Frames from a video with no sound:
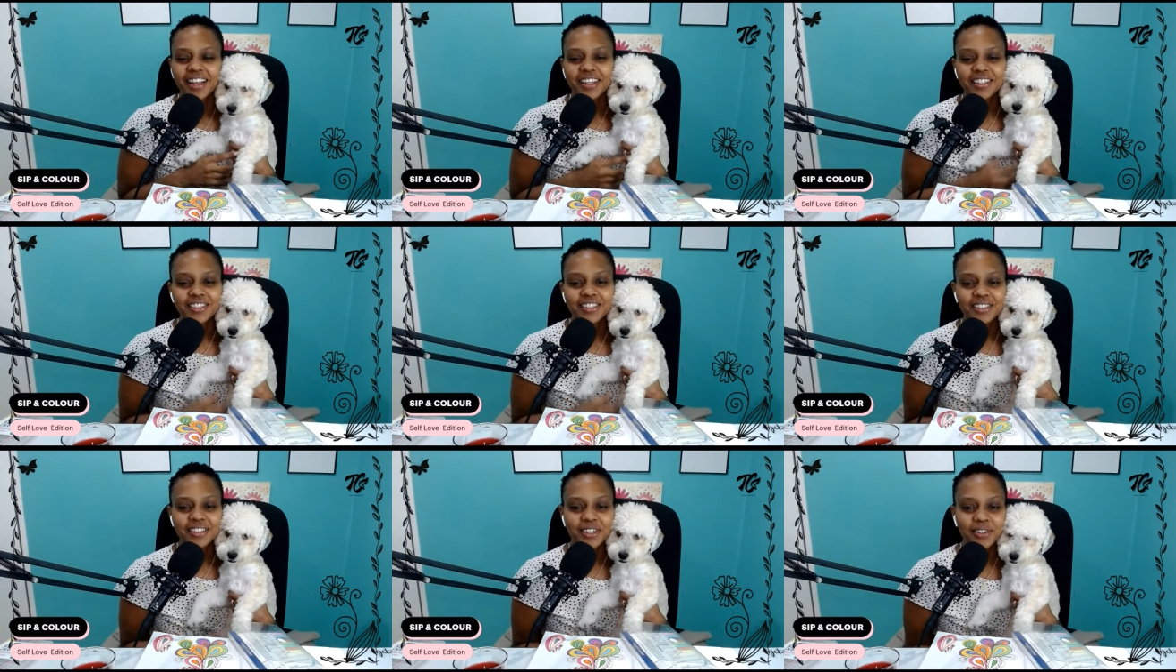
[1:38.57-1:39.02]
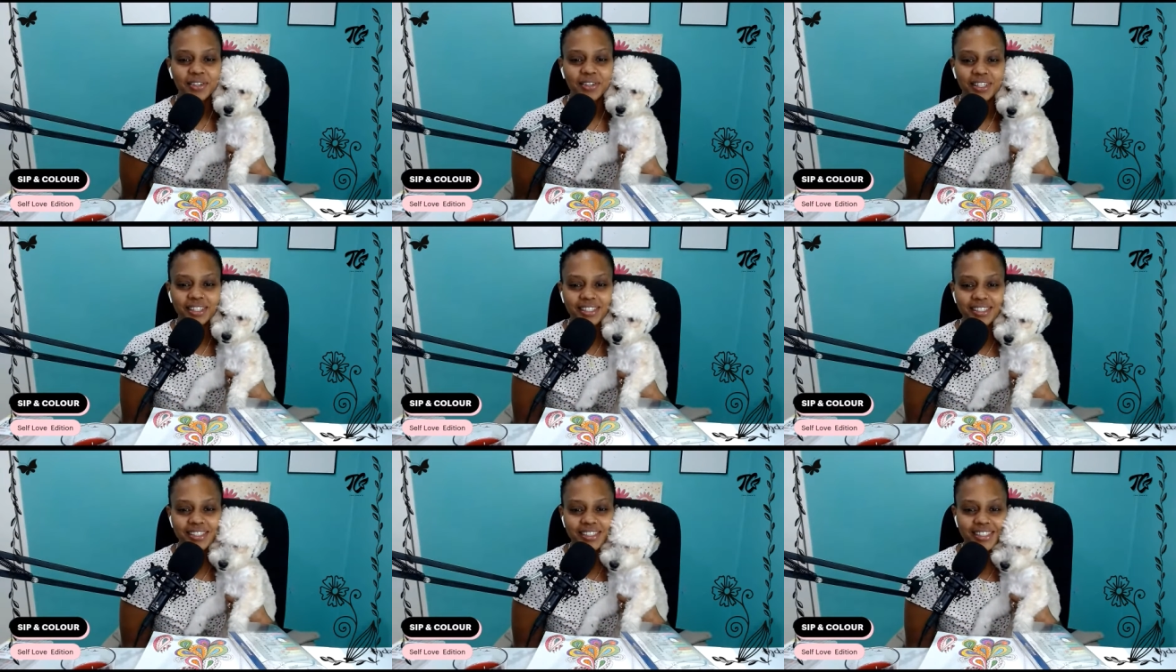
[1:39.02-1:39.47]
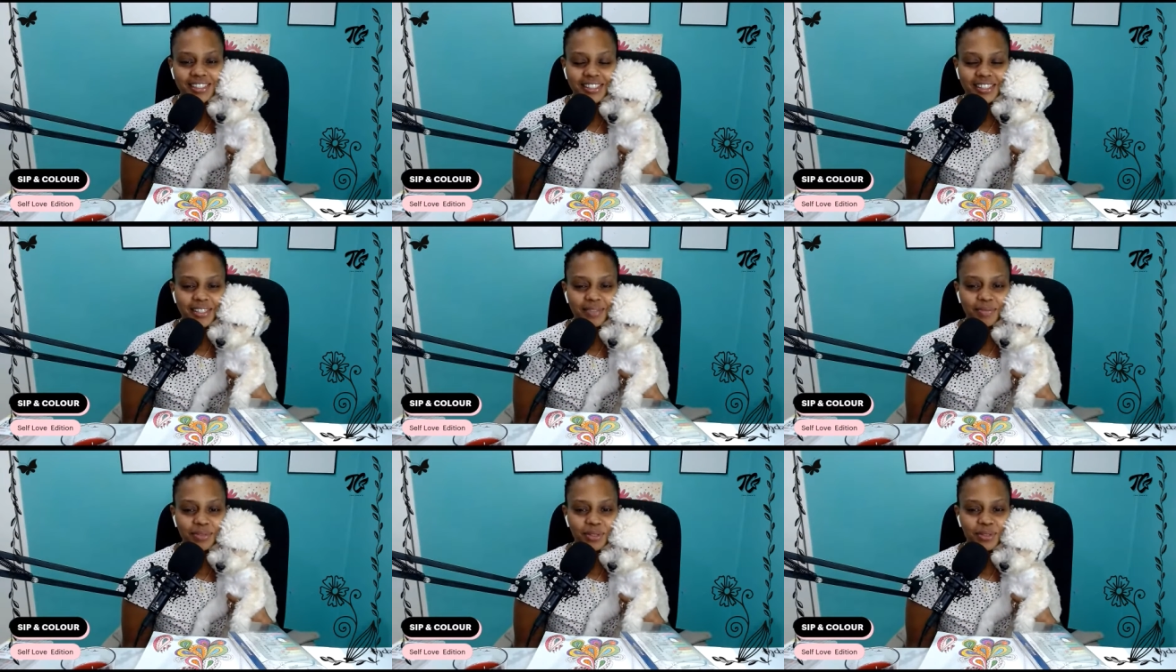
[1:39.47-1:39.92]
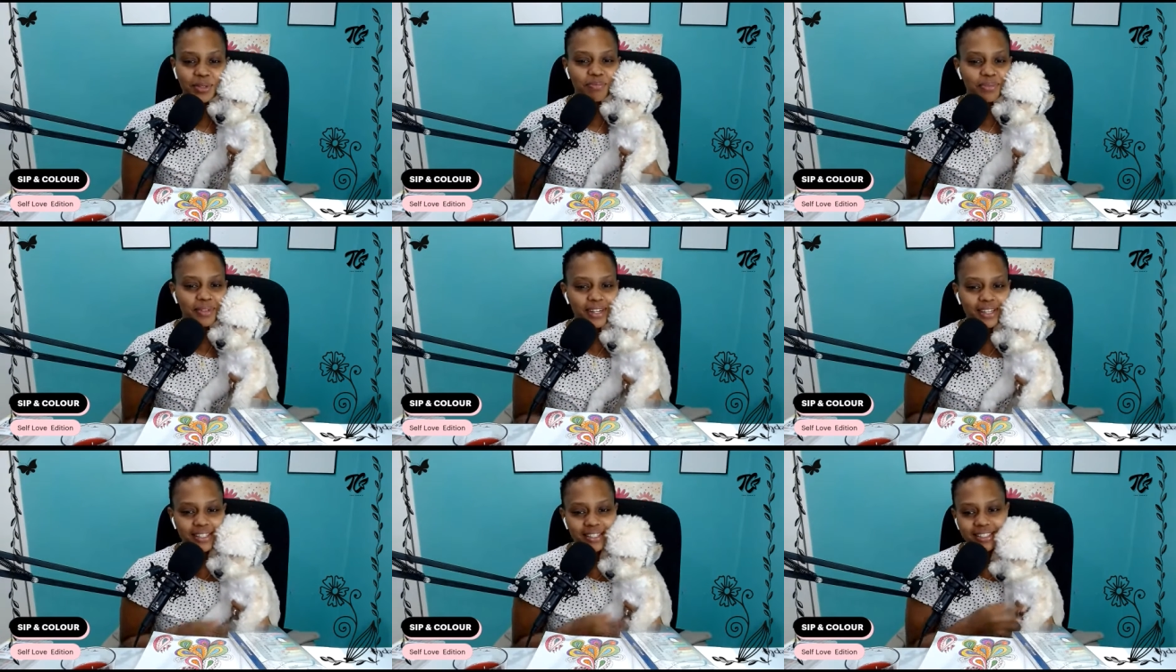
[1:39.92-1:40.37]
Zoe doesn't seem too
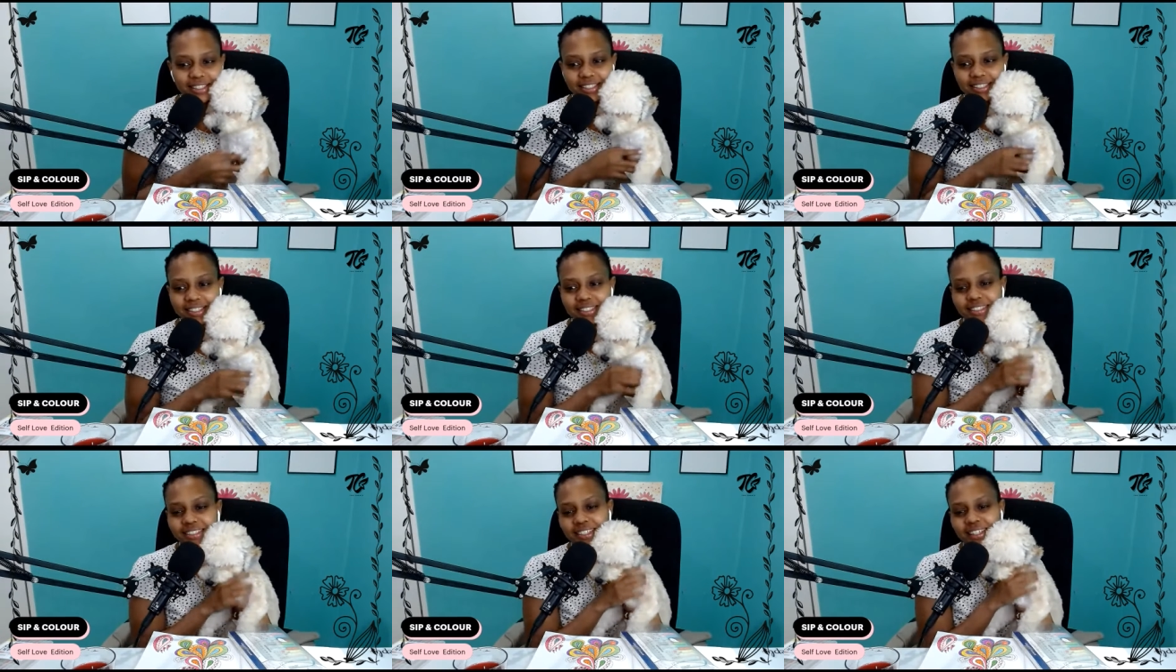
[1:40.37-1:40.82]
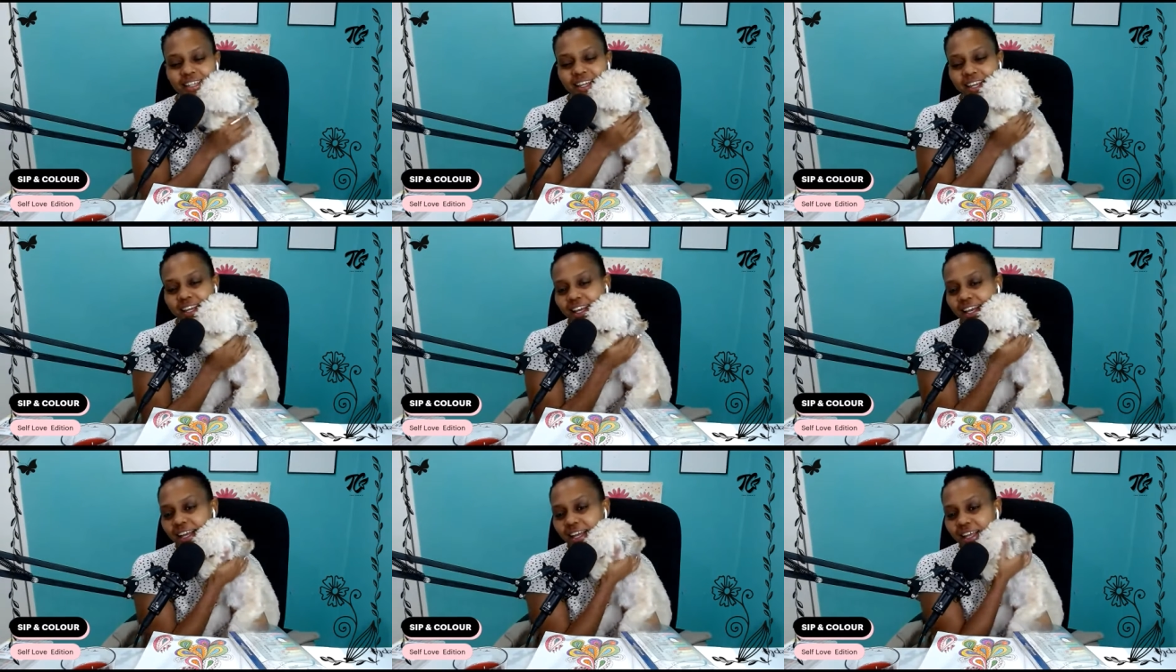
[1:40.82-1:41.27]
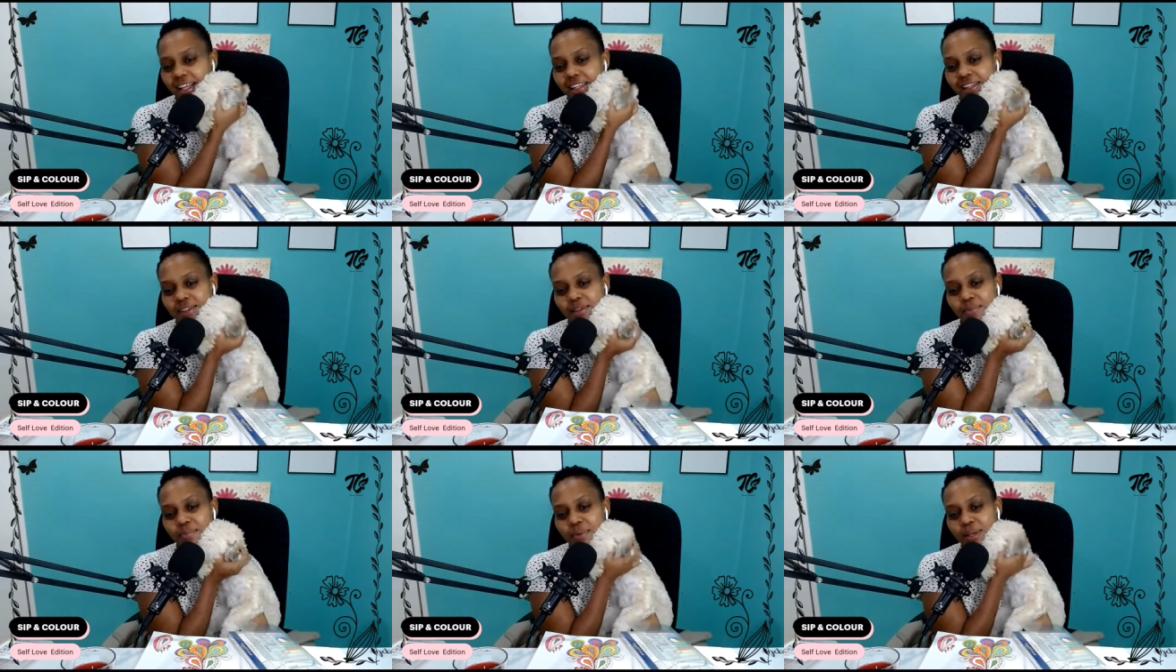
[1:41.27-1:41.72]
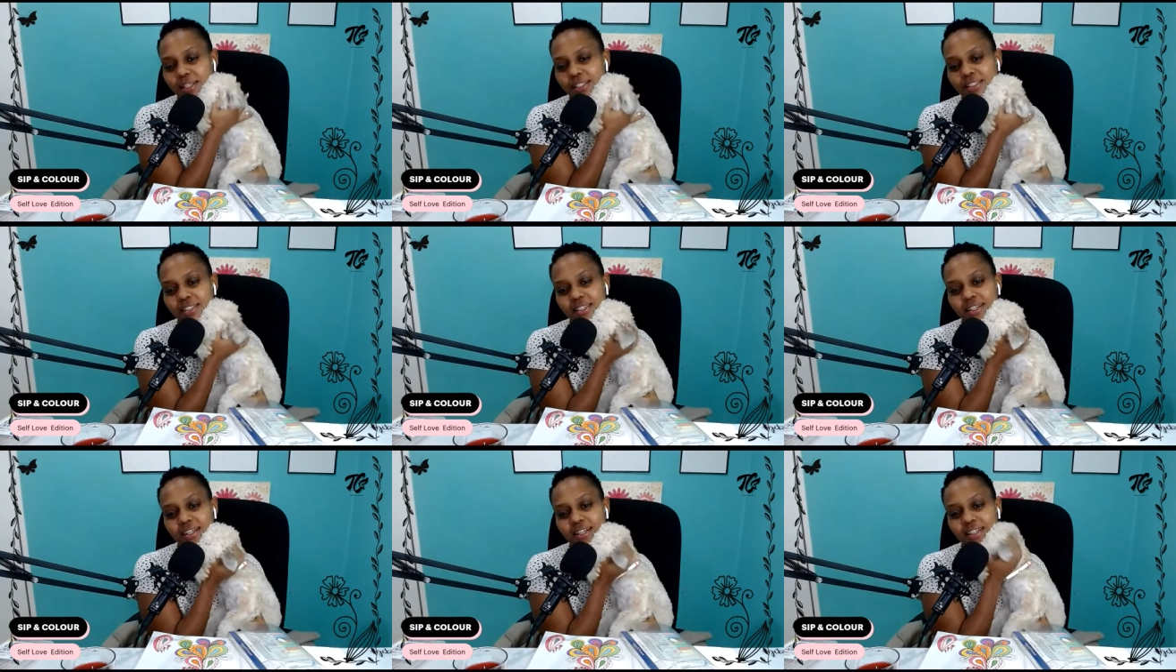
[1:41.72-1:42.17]
impressed. Hello,
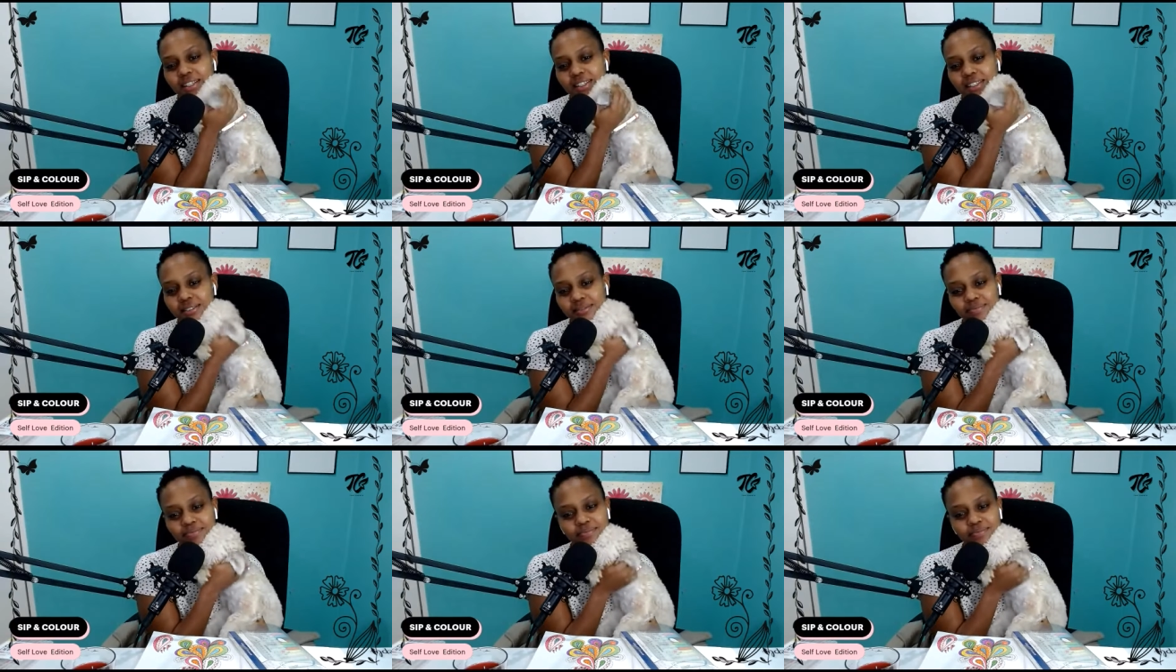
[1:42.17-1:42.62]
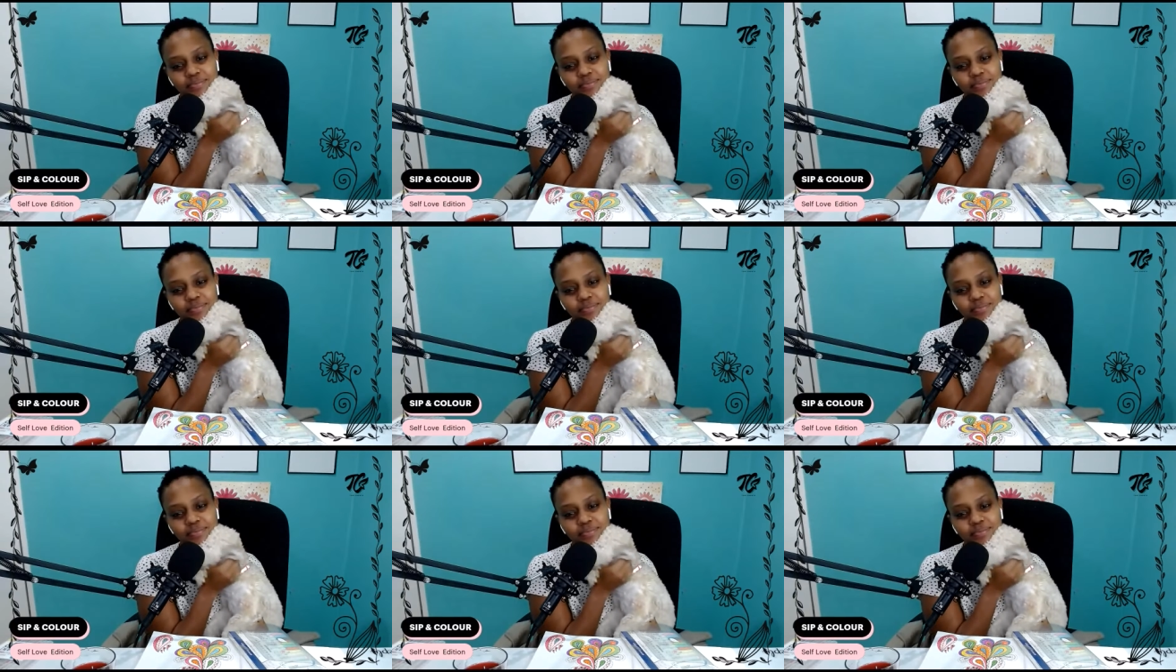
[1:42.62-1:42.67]
Petal.